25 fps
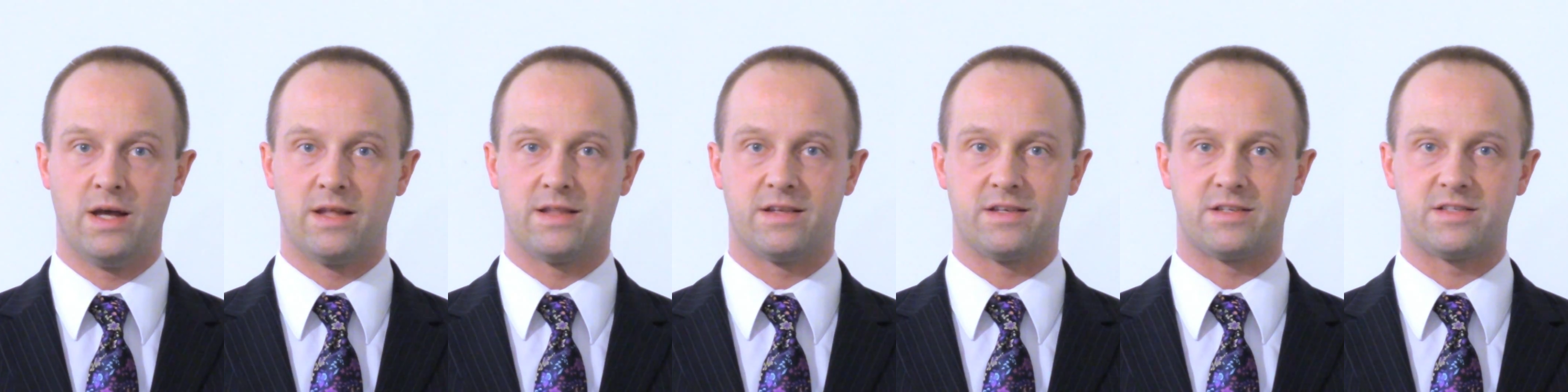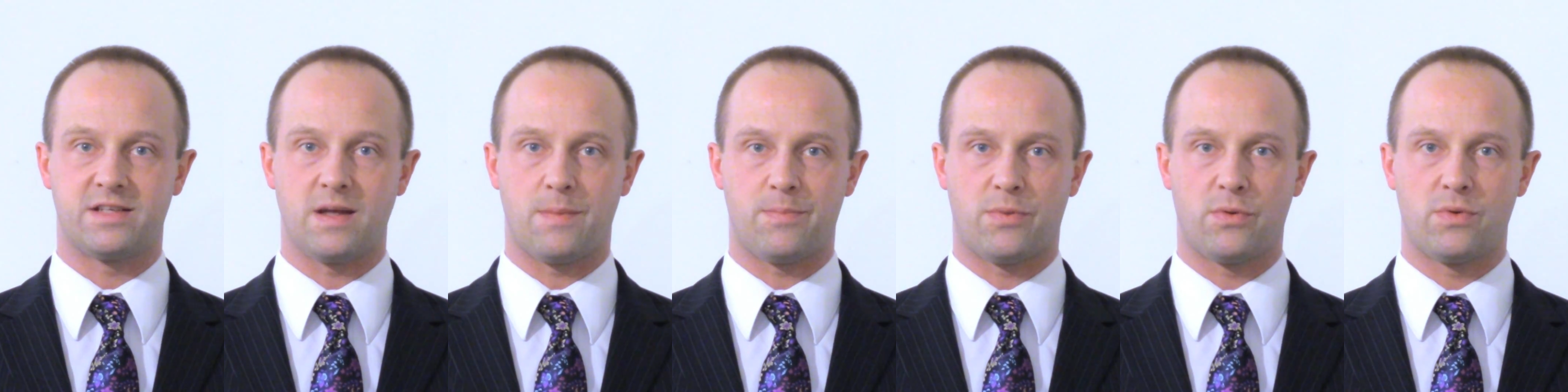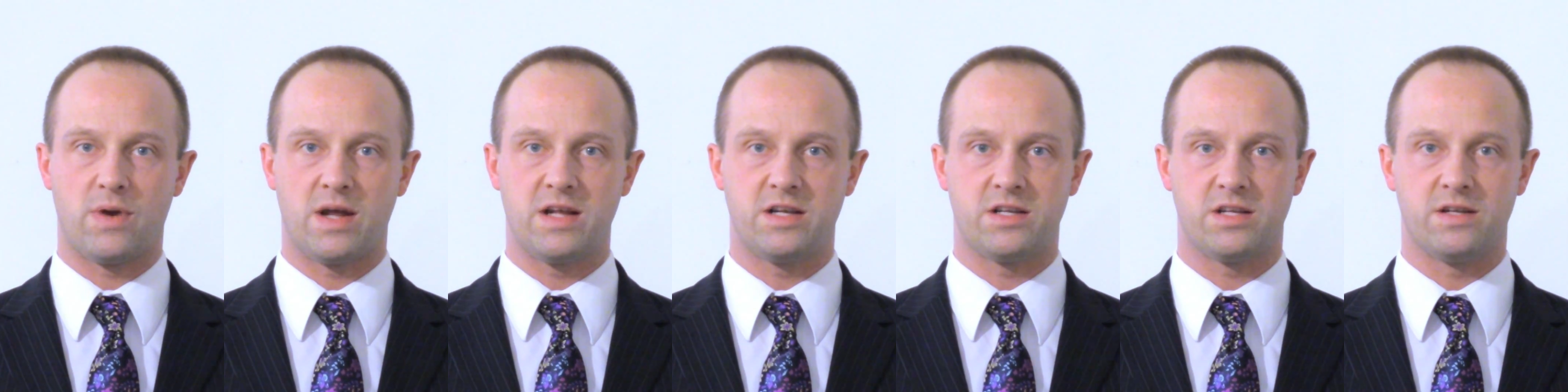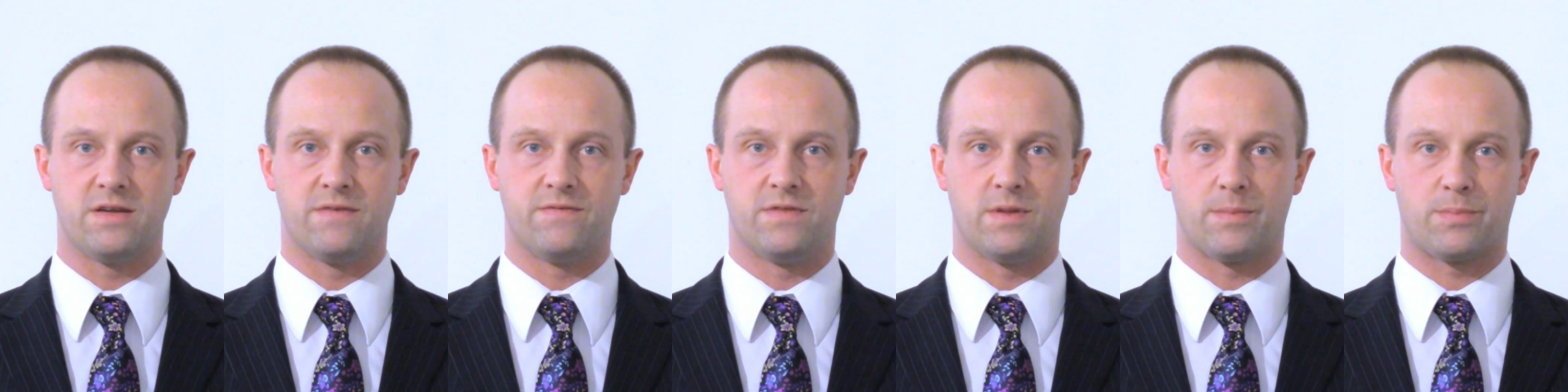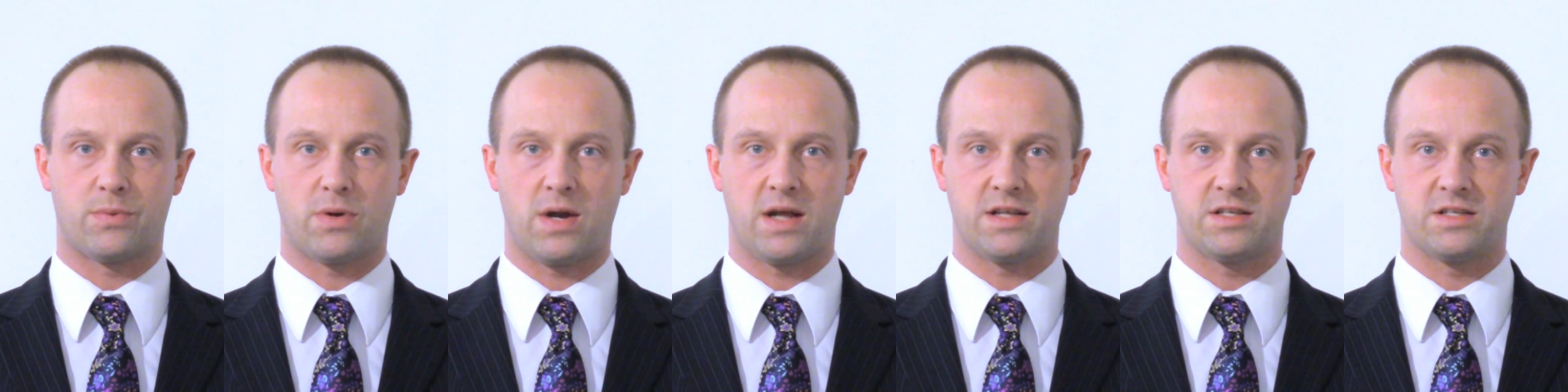the separation of the
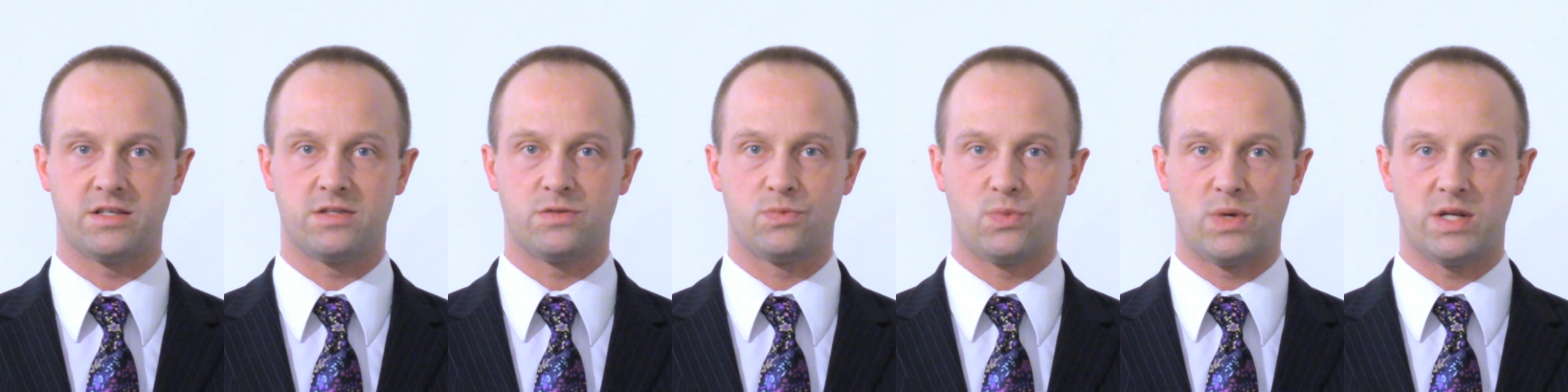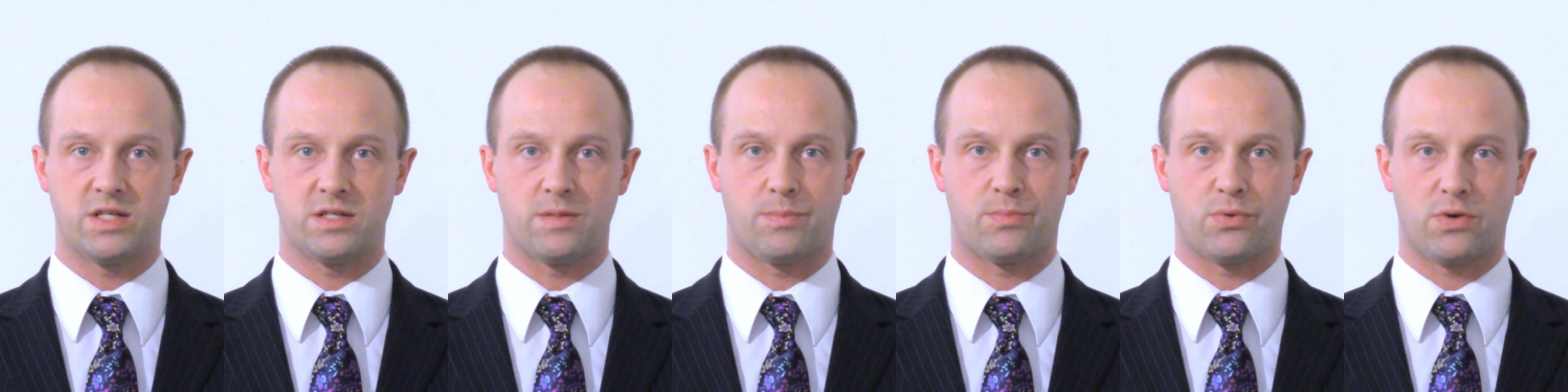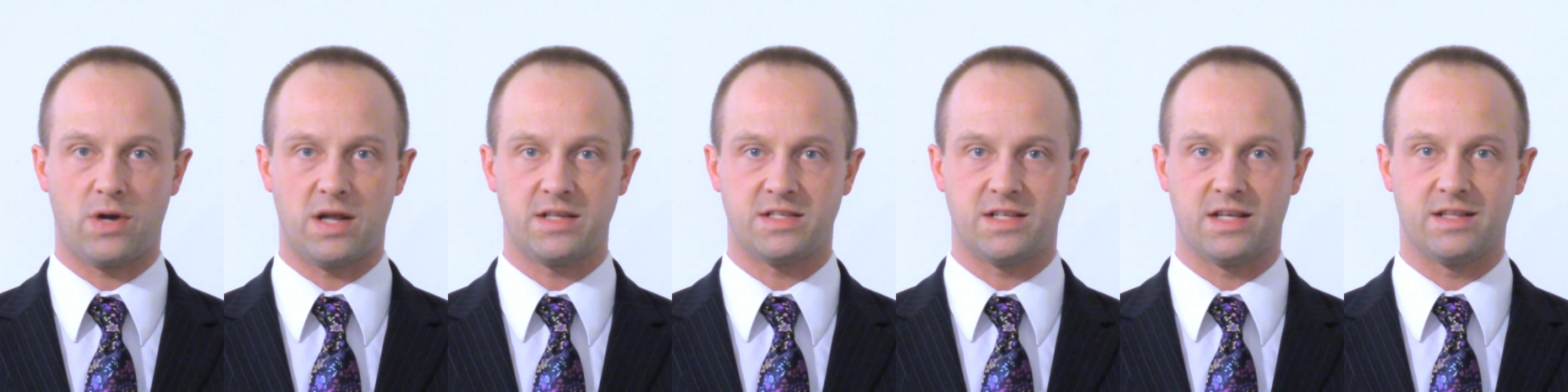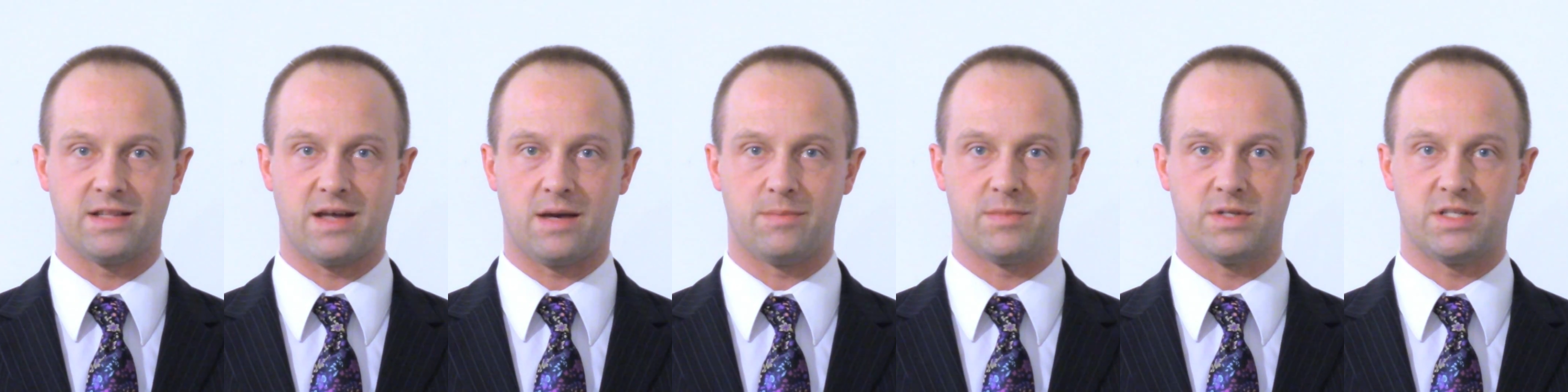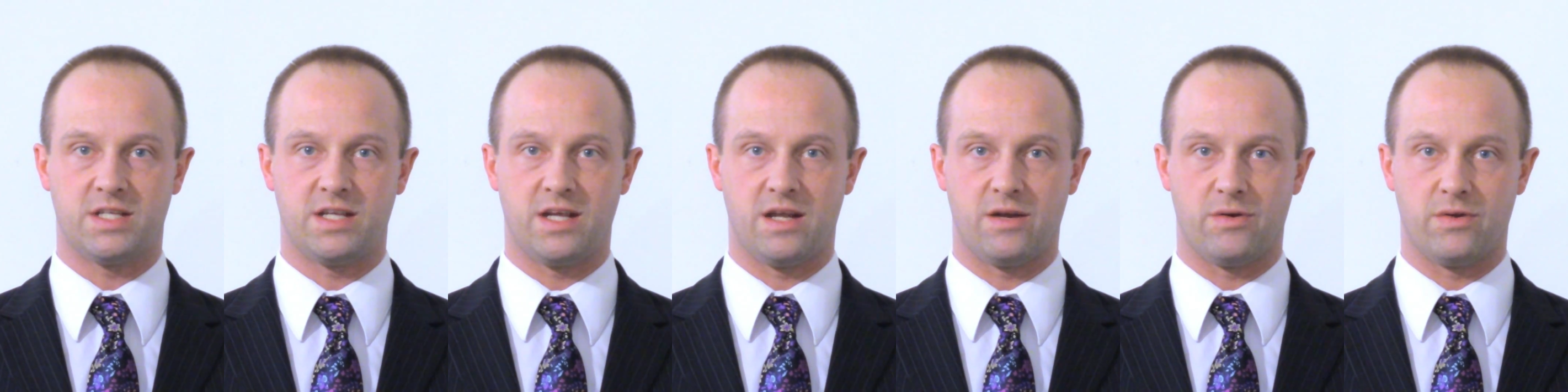presses which are pressing that
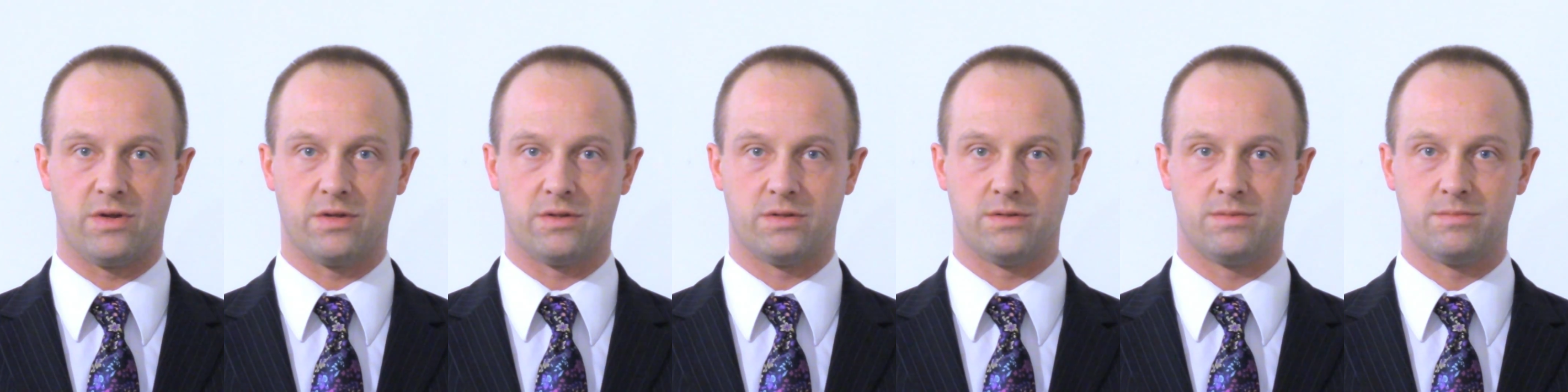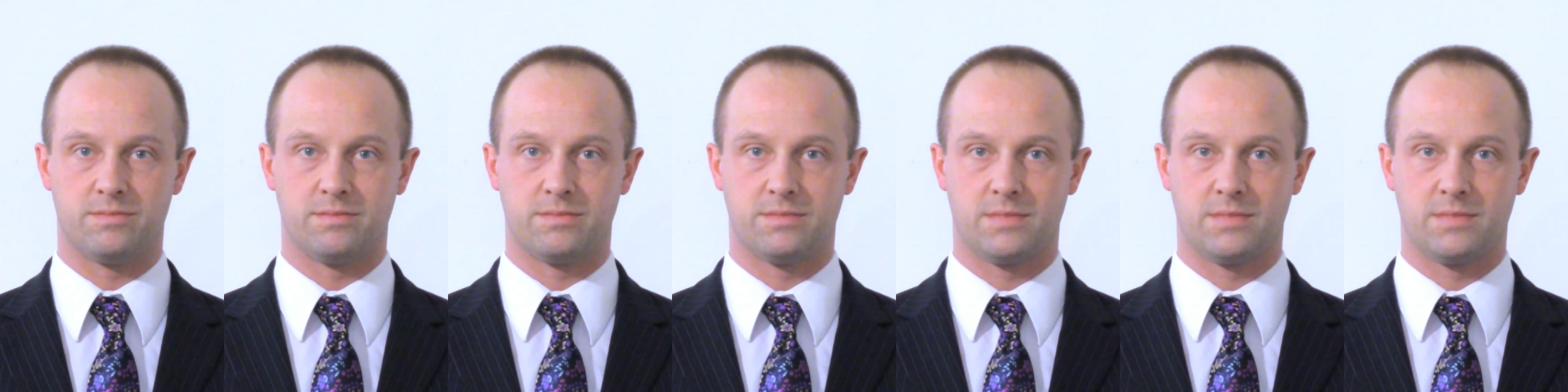material.